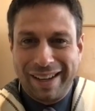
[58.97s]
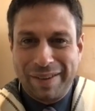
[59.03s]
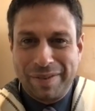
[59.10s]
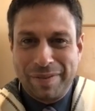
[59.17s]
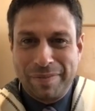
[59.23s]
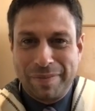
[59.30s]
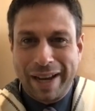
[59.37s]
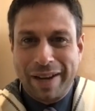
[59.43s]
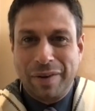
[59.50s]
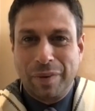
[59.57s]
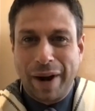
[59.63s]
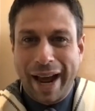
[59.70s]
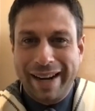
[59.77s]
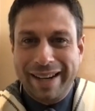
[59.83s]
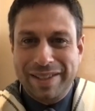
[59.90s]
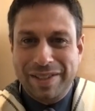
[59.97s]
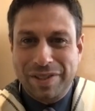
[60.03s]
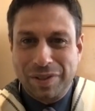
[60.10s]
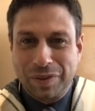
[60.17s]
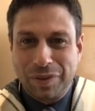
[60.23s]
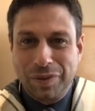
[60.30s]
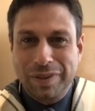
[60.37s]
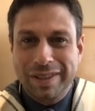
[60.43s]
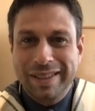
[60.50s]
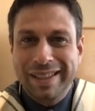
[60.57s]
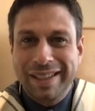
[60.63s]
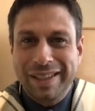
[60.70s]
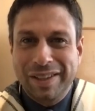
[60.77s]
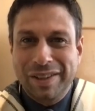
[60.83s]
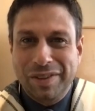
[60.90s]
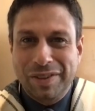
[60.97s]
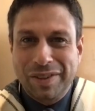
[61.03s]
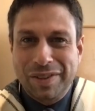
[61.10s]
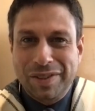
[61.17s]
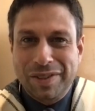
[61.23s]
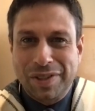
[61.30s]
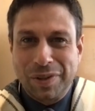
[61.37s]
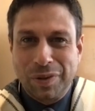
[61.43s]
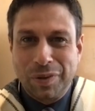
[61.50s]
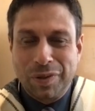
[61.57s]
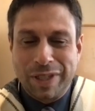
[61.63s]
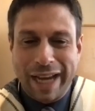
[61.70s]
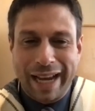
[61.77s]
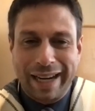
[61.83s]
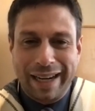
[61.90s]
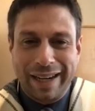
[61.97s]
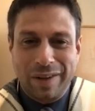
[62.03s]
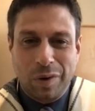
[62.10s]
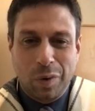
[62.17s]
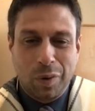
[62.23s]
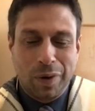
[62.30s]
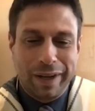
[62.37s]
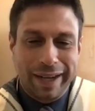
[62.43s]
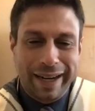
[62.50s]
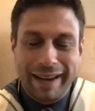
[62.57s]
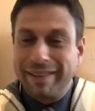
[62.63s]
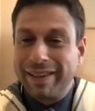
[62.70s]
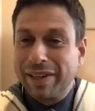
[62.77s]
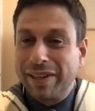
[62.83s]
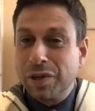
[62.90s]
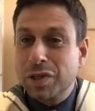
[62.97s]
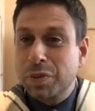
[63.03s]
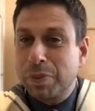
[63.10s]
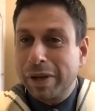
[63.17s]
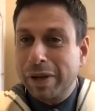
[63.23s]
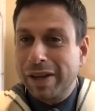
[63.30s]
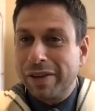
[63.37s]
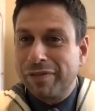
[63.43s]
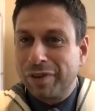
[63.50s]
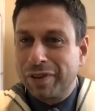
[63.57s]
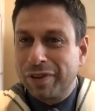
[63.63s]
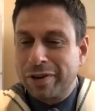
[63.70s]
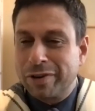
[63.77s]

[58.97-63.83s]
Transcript: my gratitude to Janet Horn and Alan Usby for their